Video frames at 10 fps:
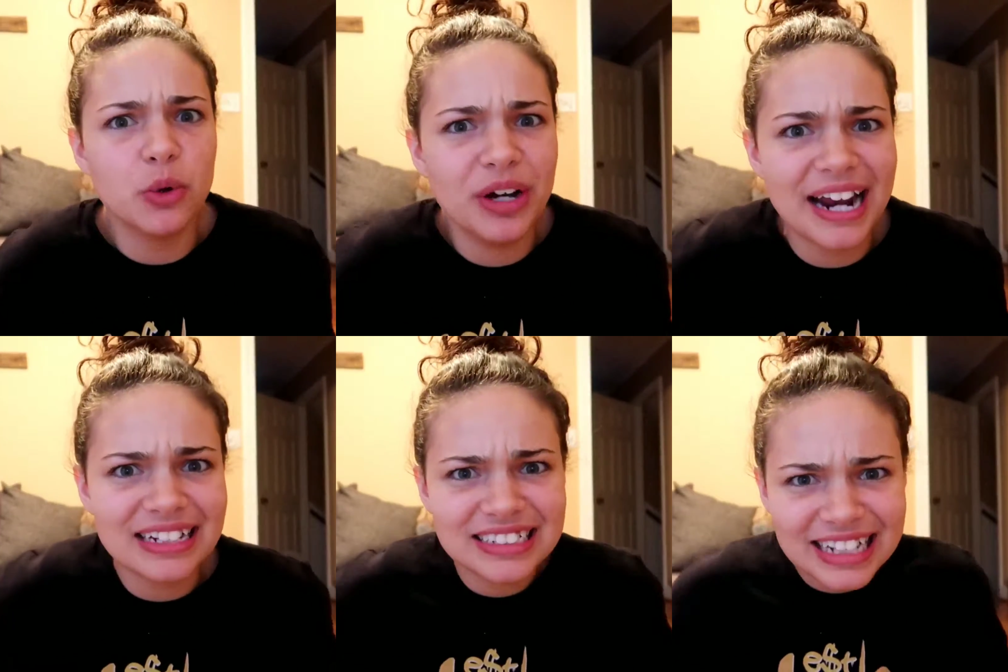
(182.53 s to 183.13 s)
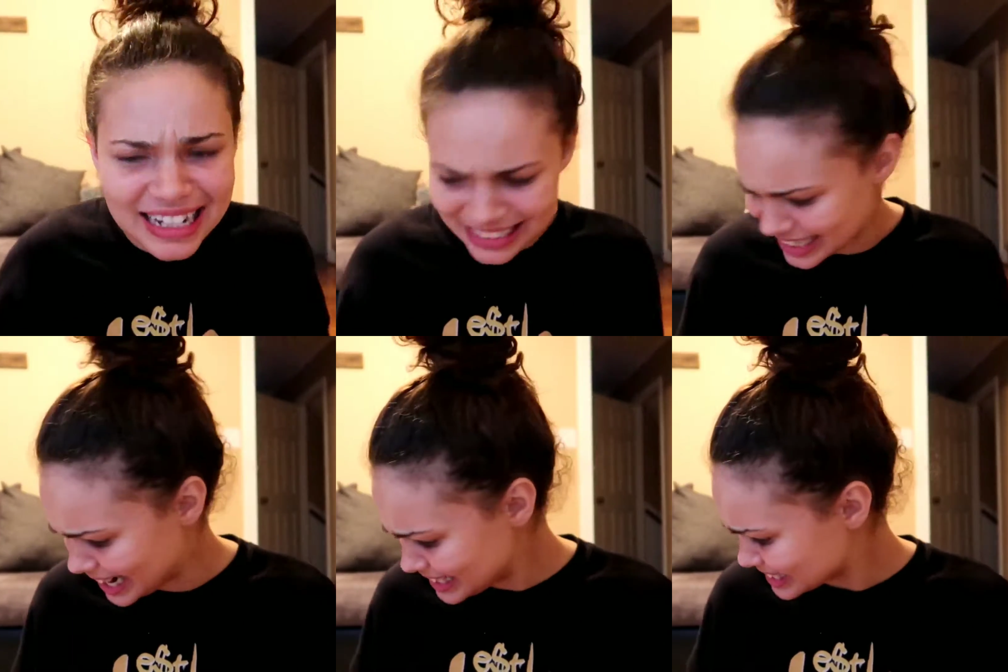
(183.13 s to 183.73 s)
Oh, it actually kind
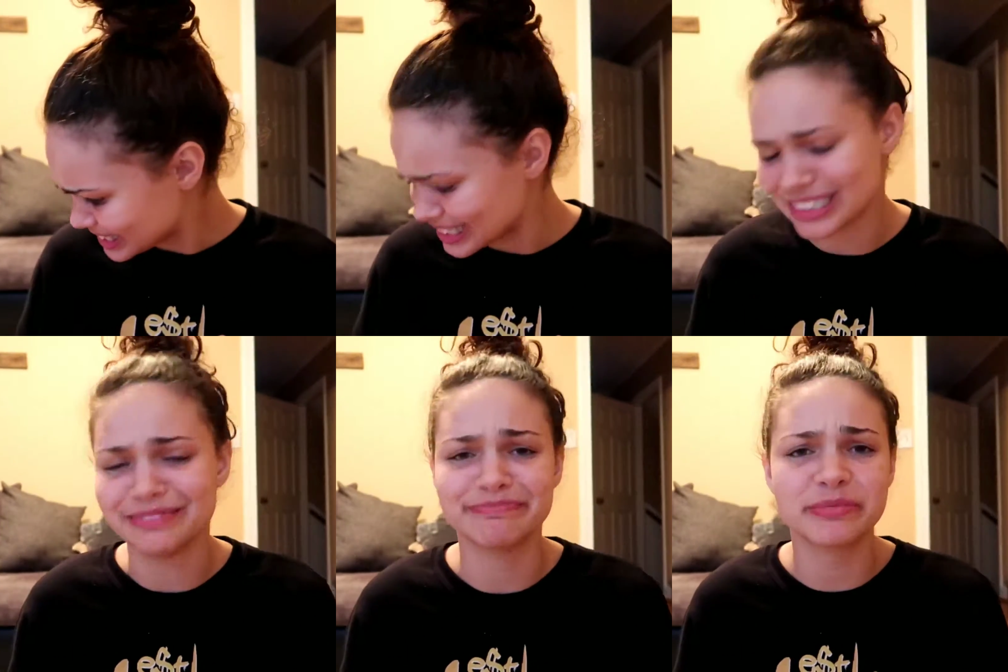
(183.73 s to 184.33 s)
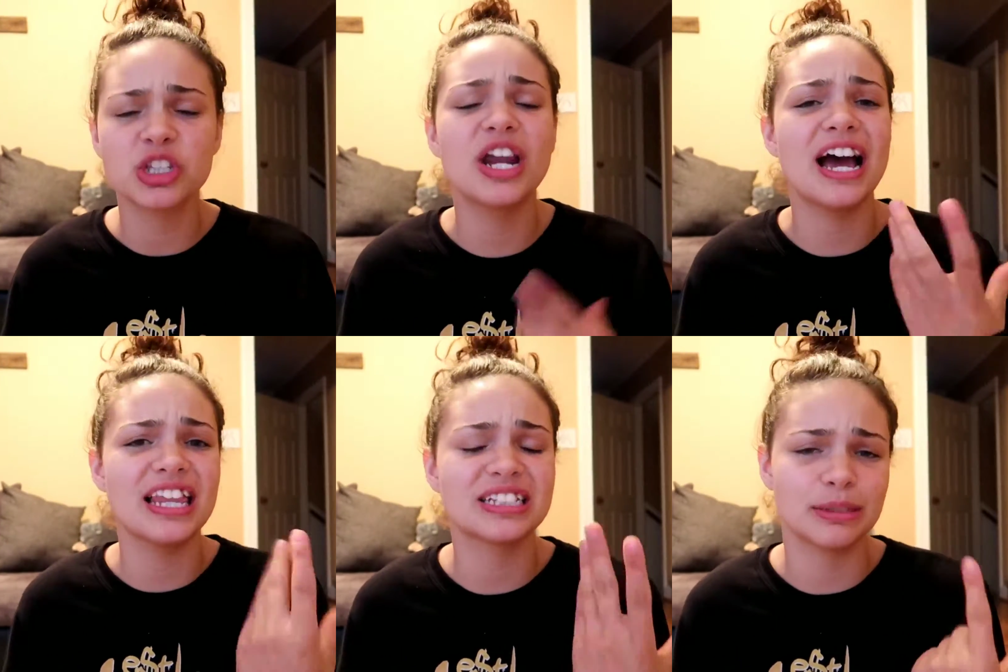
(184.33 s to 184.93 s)
of tastes good. You
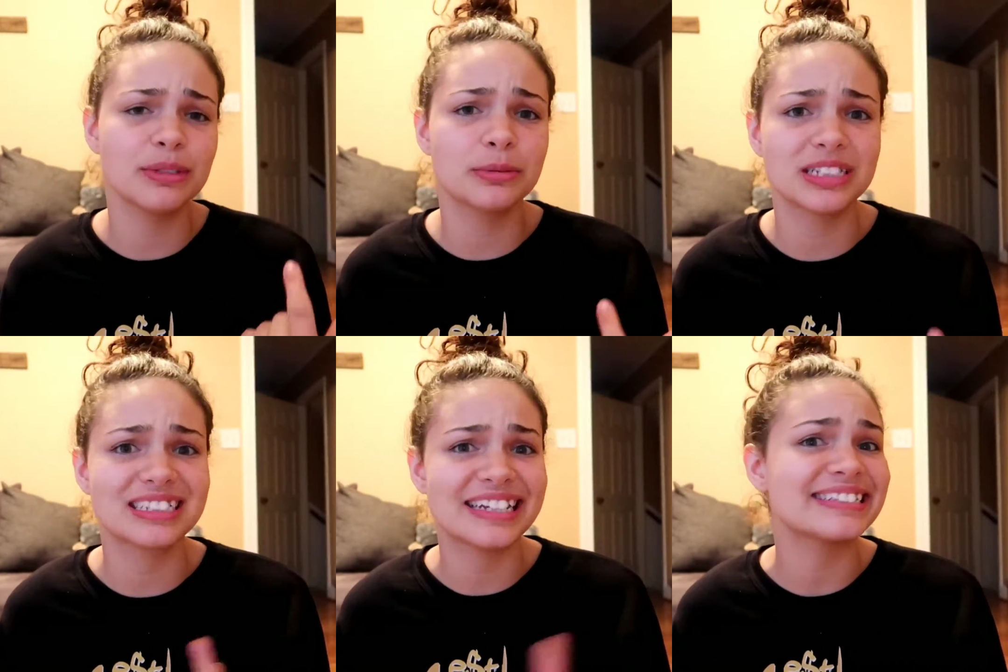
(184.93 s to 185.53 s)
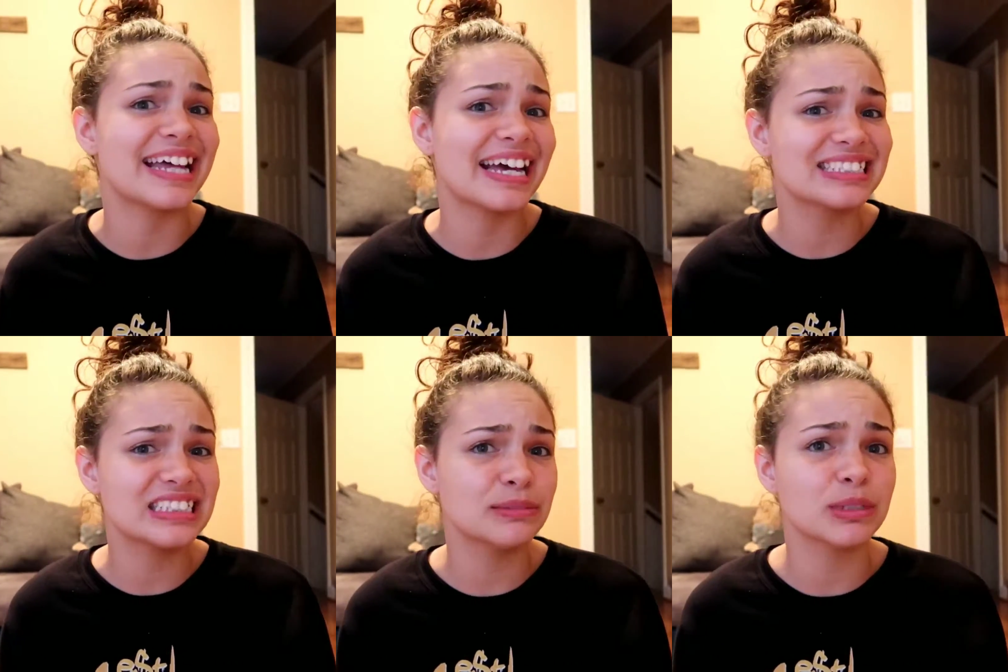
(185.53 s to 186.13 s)
know how like some lipsticks taste
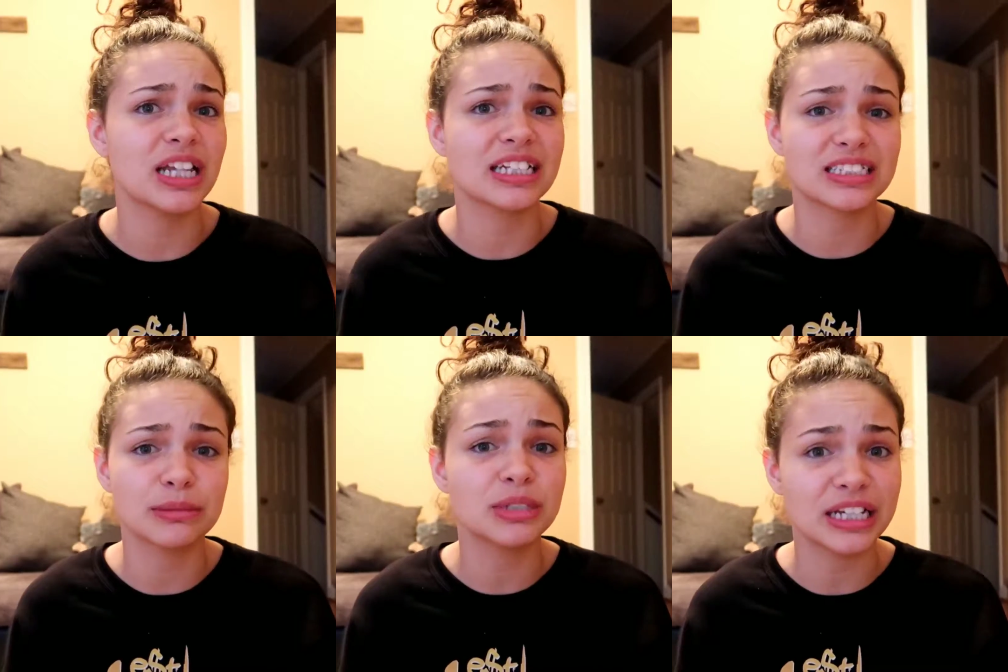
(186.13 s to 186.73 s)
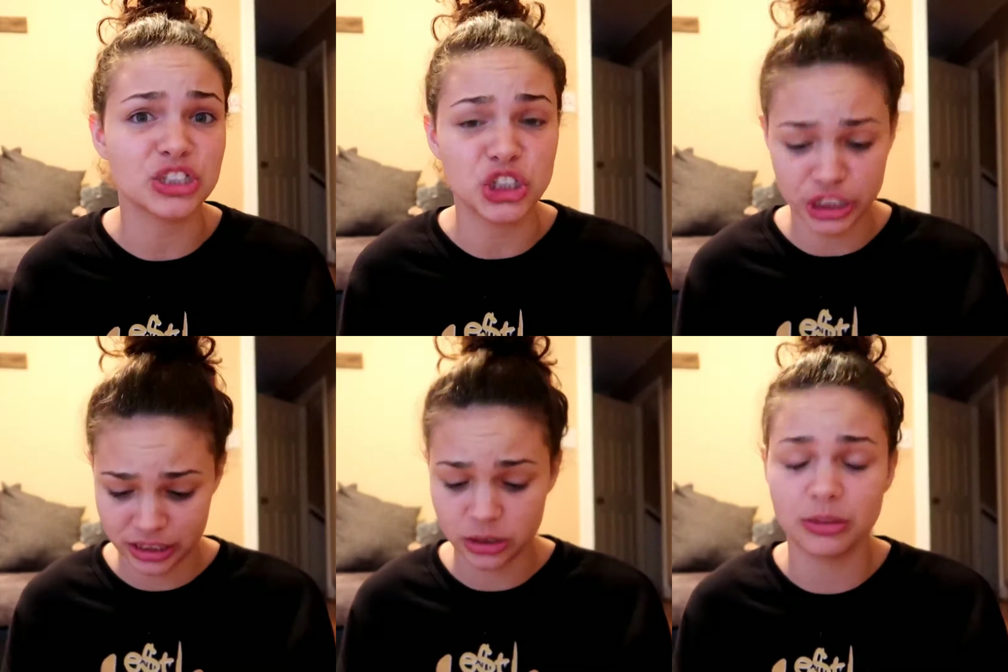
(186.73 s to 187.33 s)
nasty, but like some taste
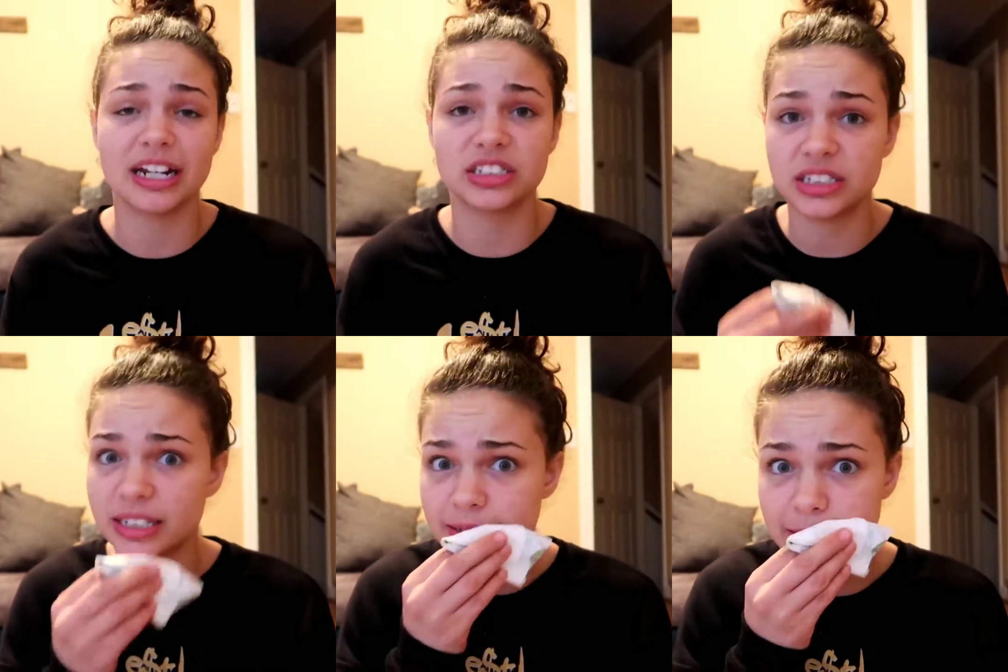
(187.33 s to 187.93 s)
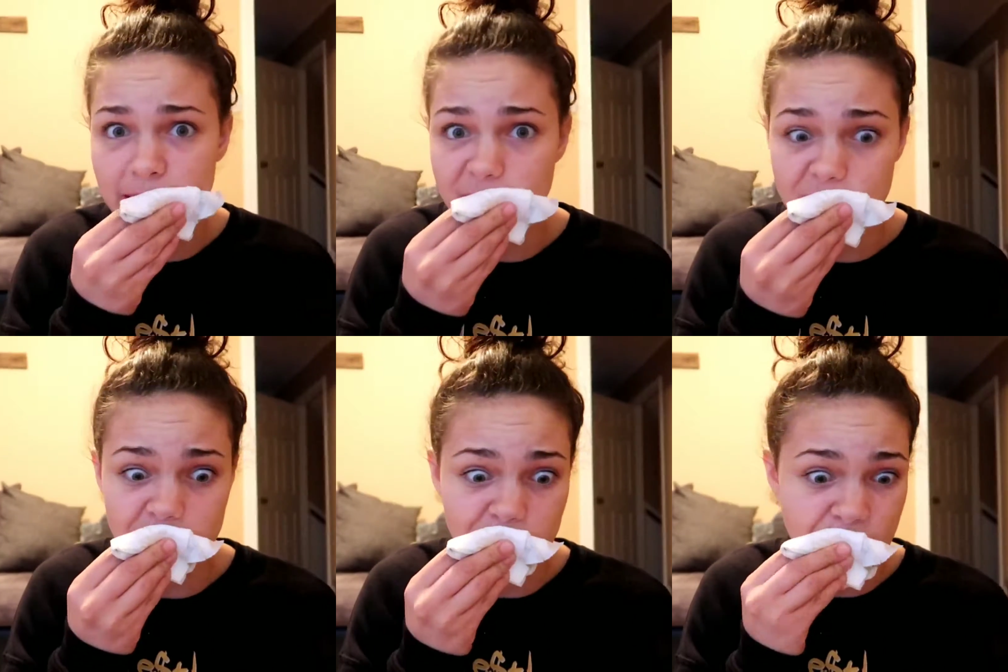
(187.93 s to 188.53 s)
good? This one actually tasted
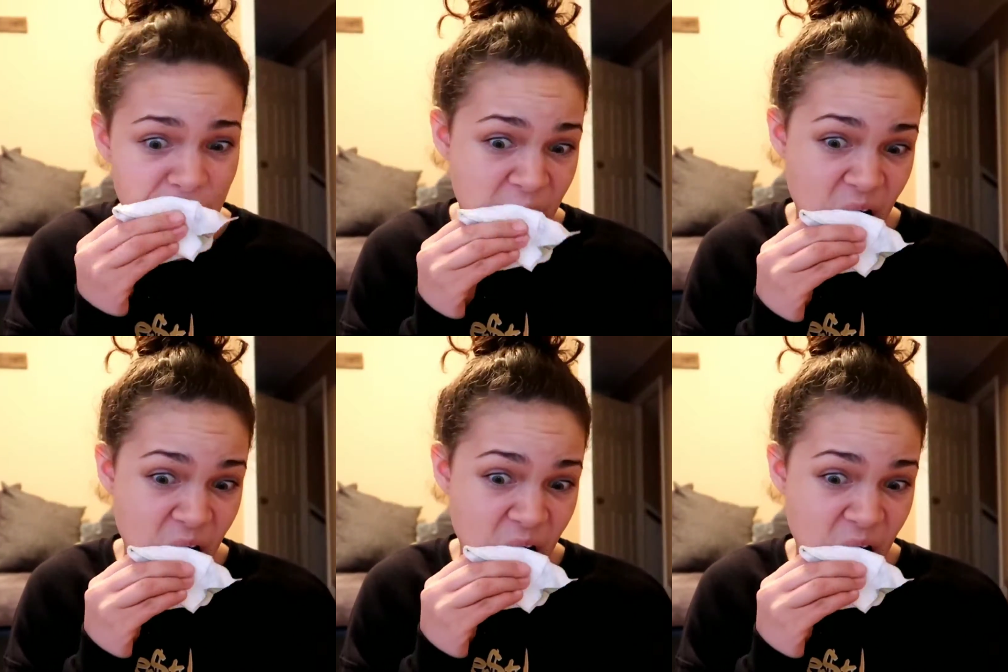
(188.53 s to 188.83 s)
kind of good.